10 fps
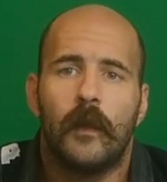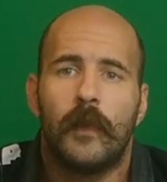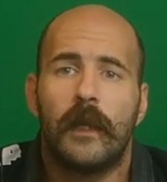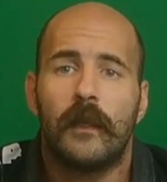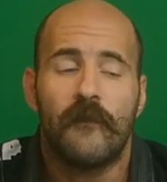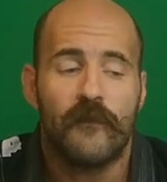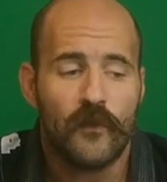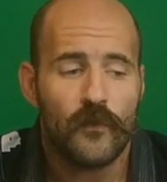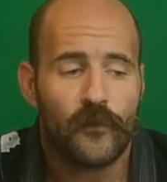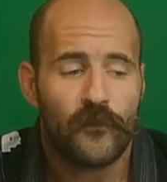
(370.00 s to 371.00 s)
But if
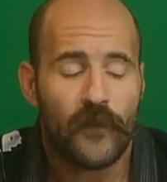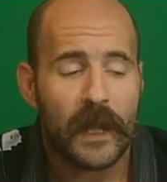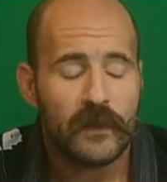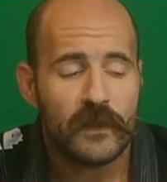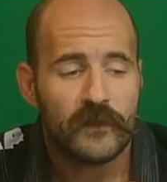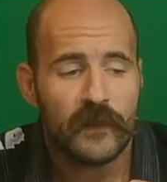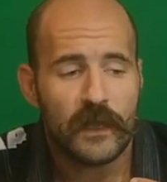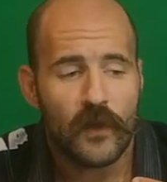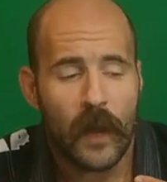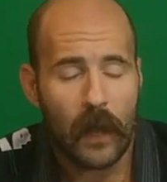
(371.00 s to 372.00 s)
you find this
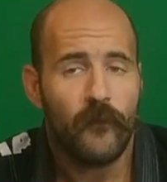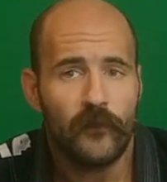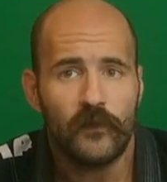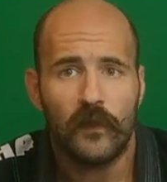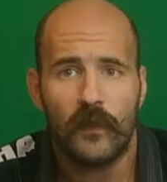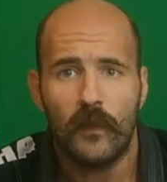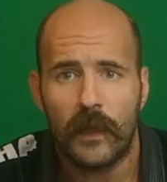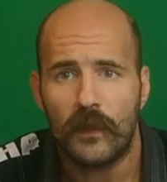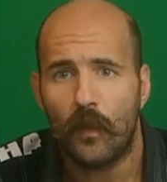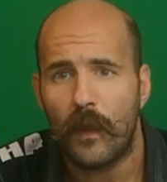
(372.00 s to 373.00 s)
video helpful to you
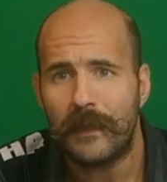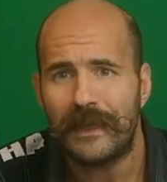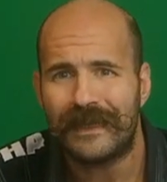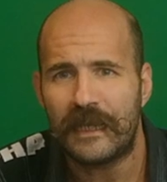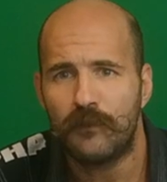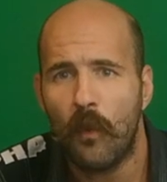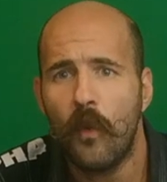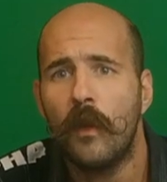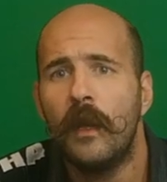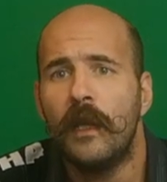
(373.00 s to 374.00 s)
and you want me to teach
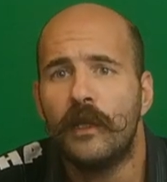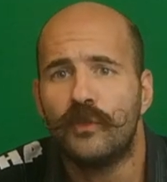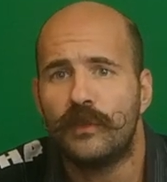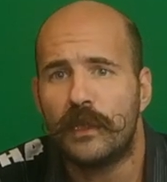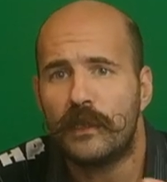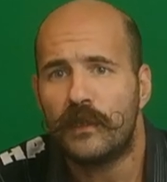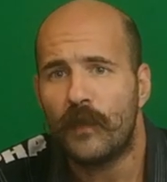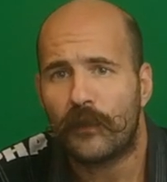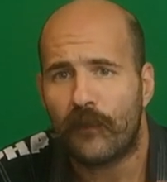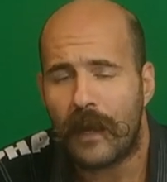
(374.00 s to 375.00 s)
more
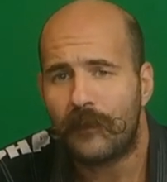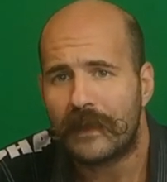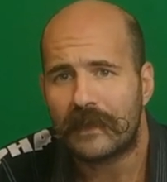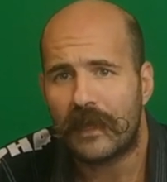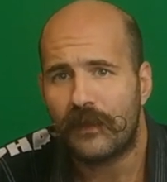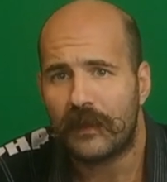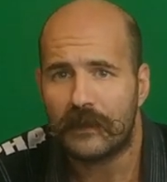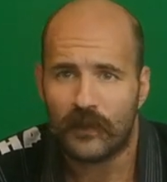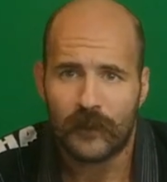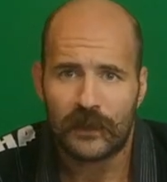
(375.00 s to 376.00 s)
jiu-jitsu and grappling style
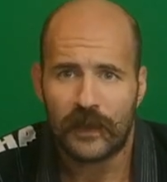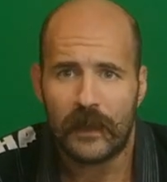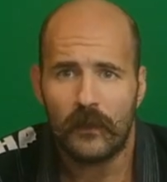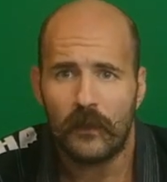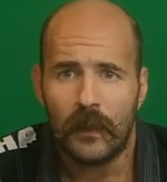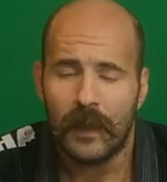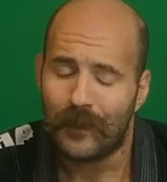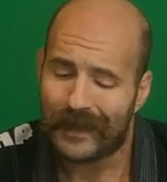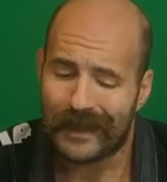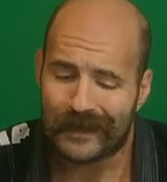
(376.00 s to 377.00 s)
things on my channel,
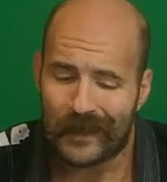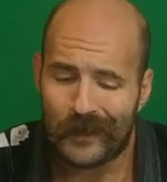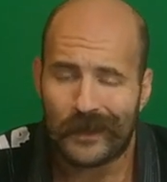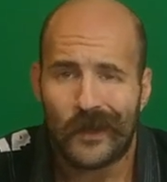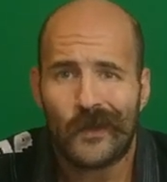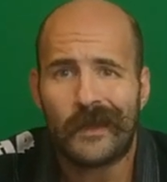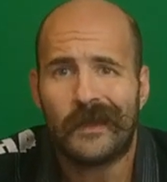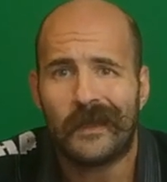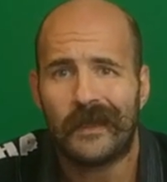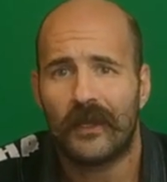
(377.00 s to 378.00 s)
please let me know
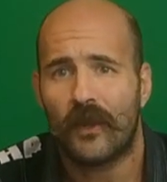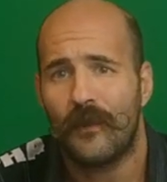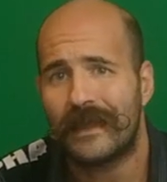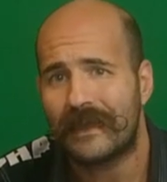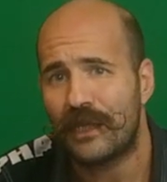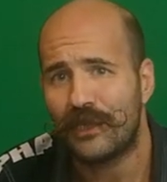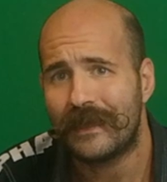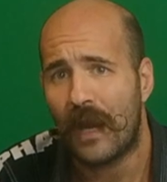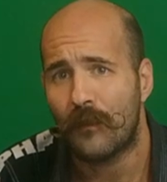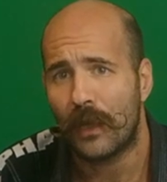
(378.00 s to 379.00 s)
in the comment section
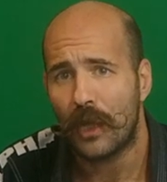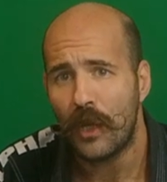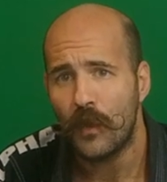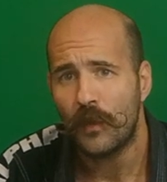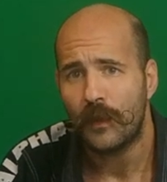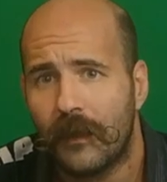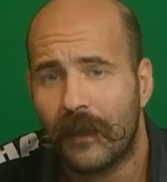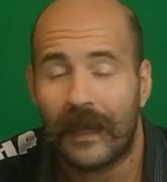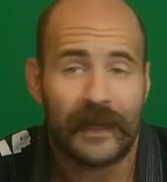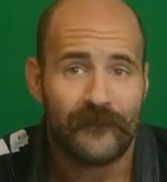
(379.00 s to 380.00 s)
down below.
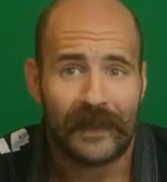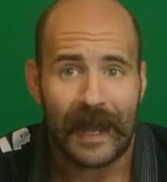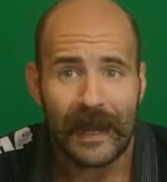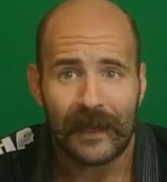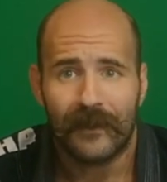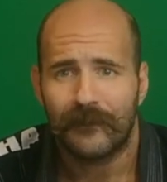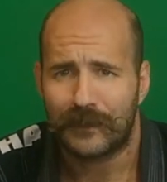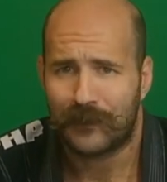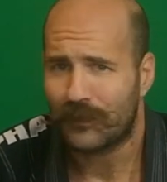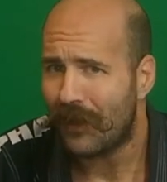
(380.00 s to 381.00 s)
Leave a like,
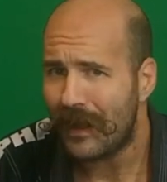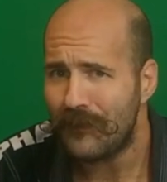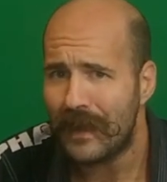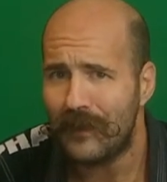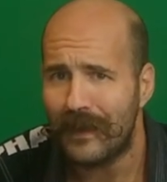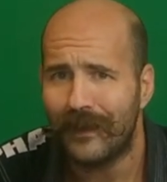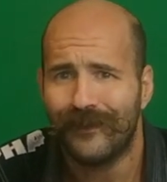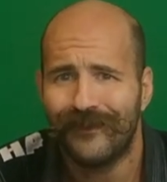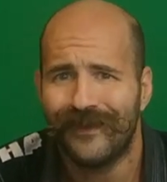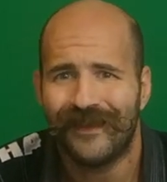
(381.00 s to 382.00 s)
subscribe maybe,
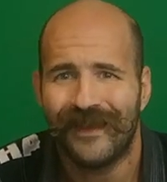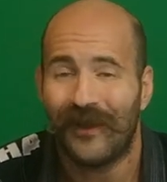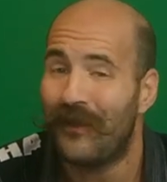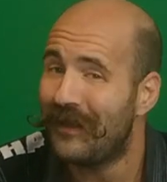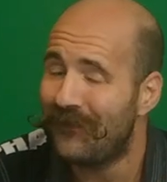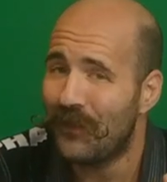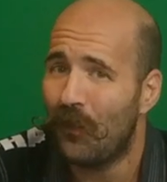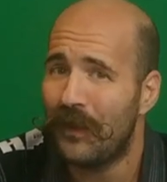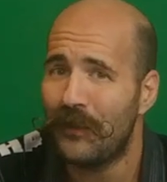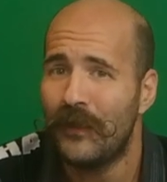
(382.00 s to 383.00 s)
only if you
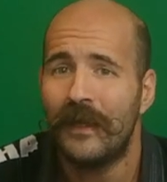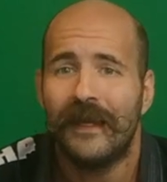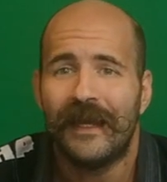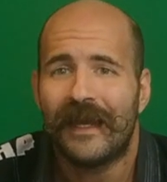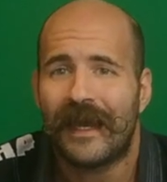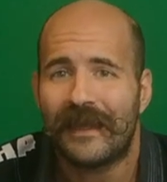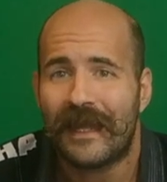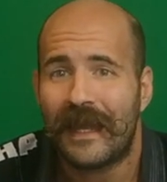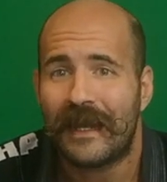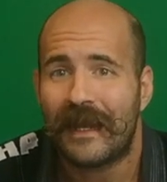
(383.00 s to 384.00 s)
want to. And
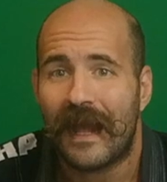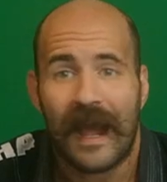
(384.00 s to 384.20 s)
then